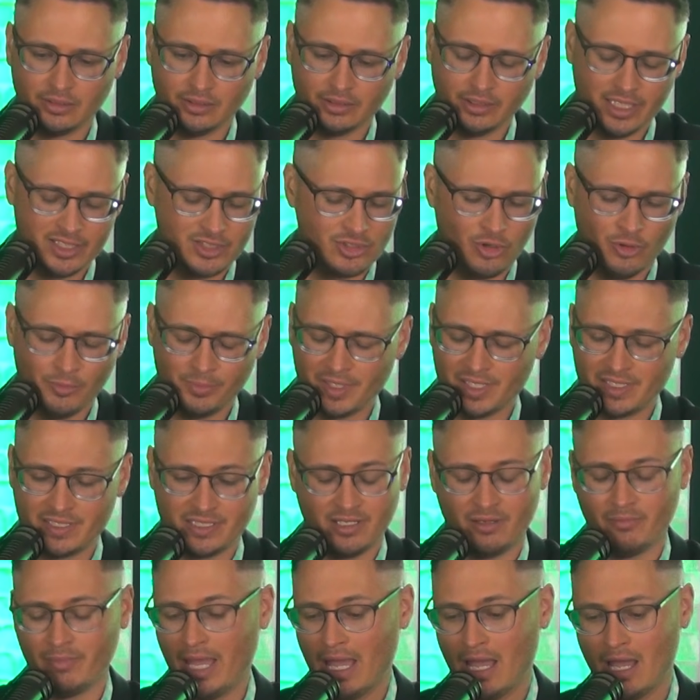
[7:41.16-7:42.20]
Let's hope that
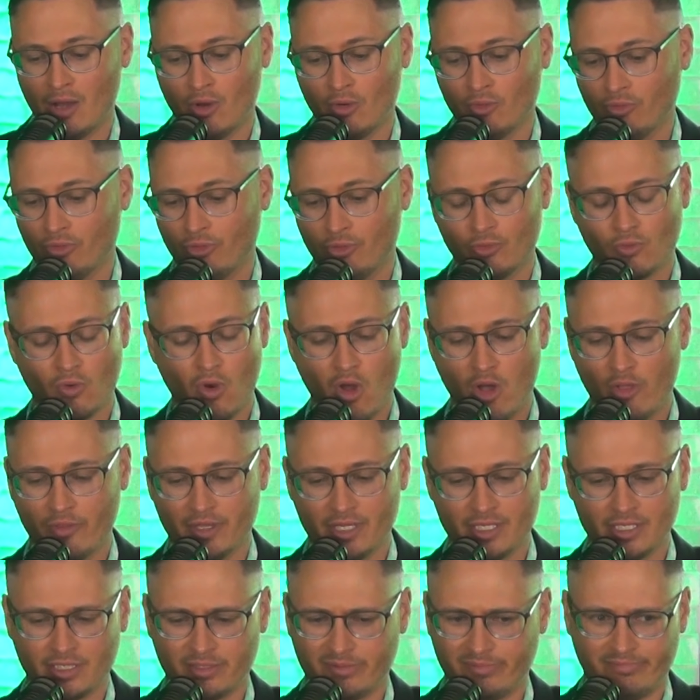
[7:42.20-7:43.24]
somehow through all
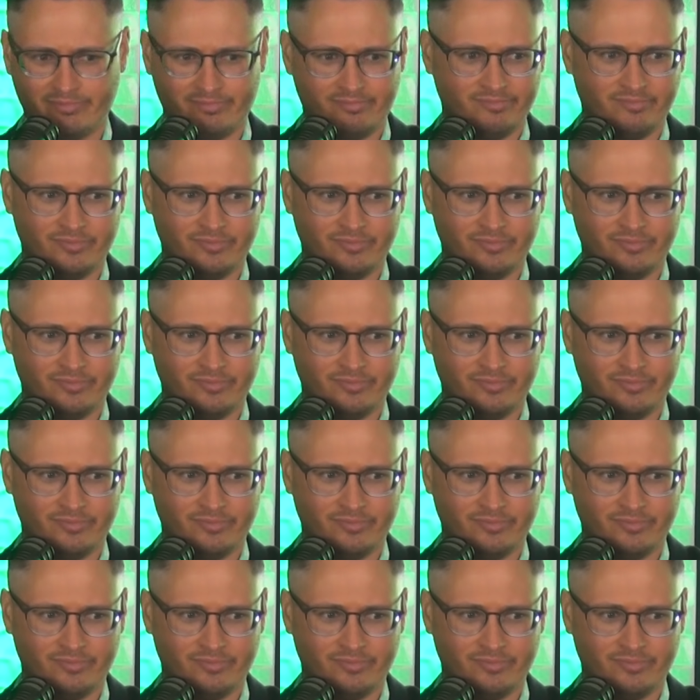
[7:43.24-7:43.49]
this,